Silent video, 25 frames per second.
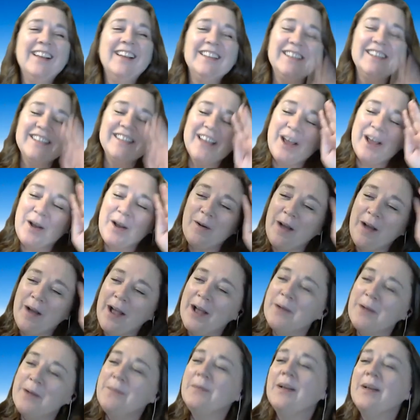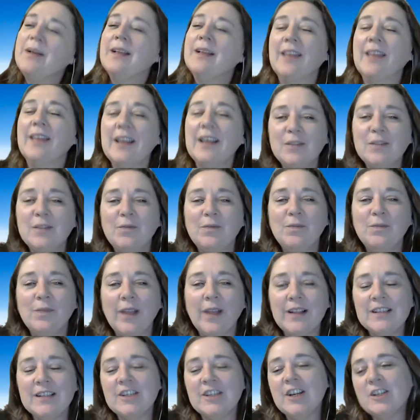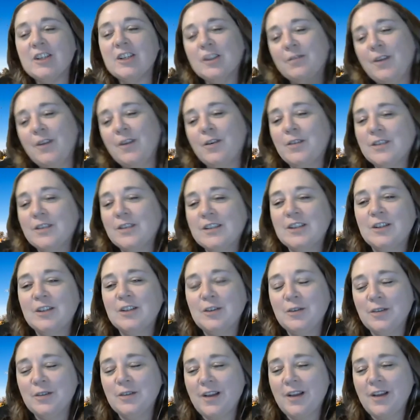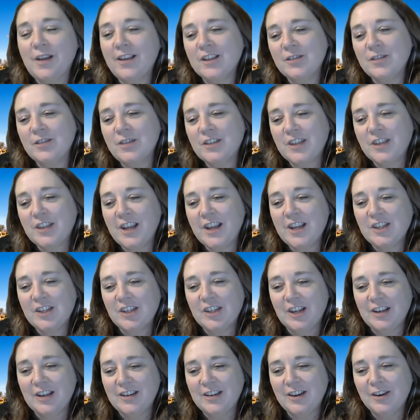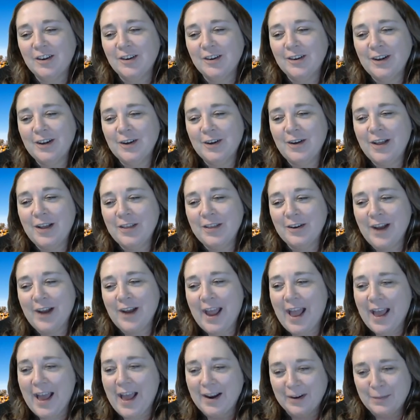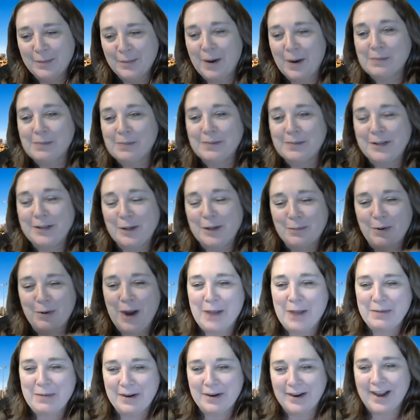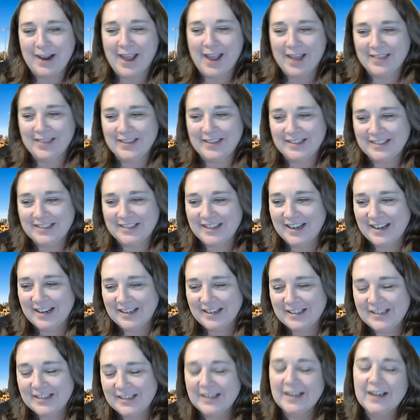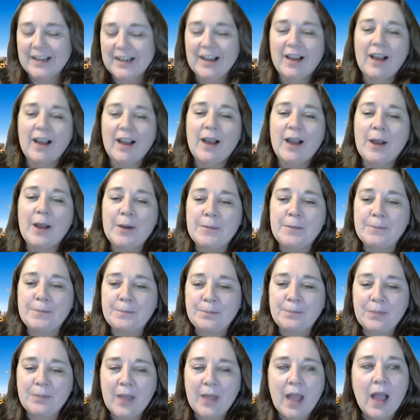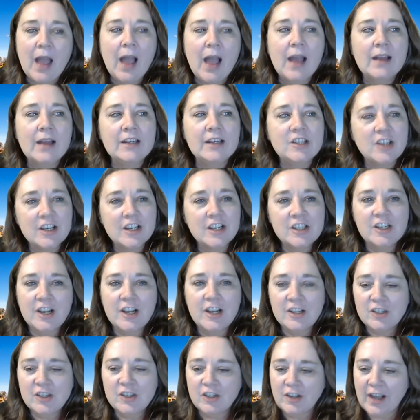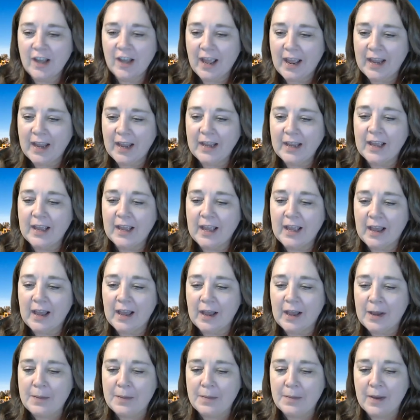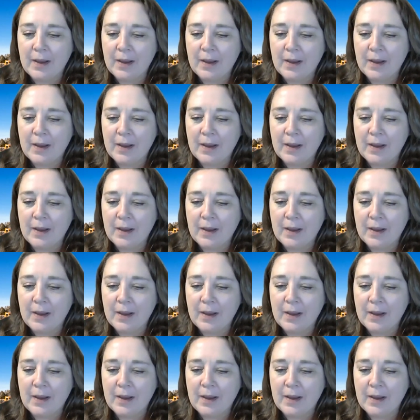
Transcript: so um, let's let's change our focus to the College of Education, your your other hat and probably your primary hat these days. Um, yeah. Just yesterday, um,